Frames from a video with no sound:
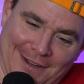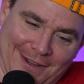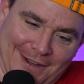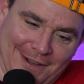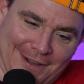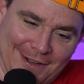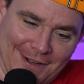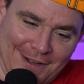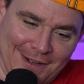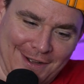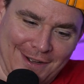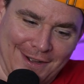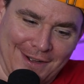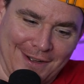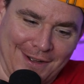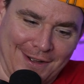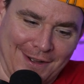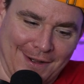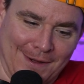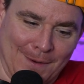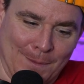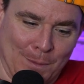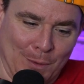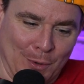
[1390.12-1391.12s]

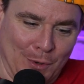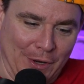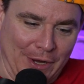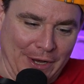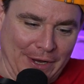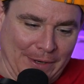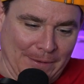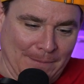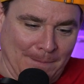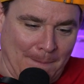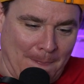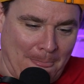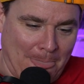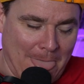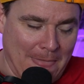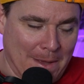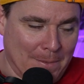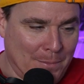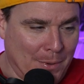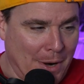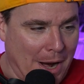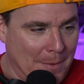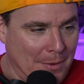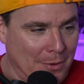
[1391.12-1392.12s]
Oh, boy.
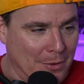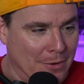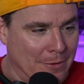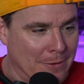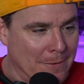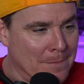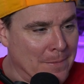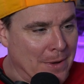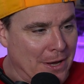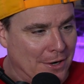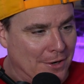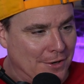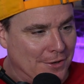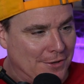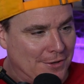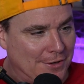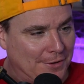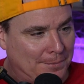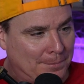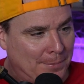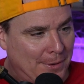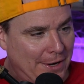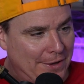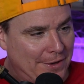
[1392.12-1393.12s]
Probably would have been better to
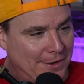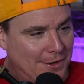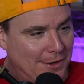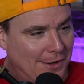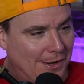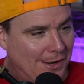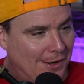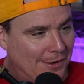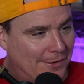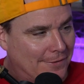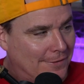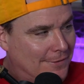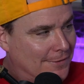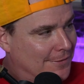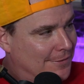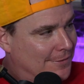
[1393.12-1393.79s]
just buy the clocks.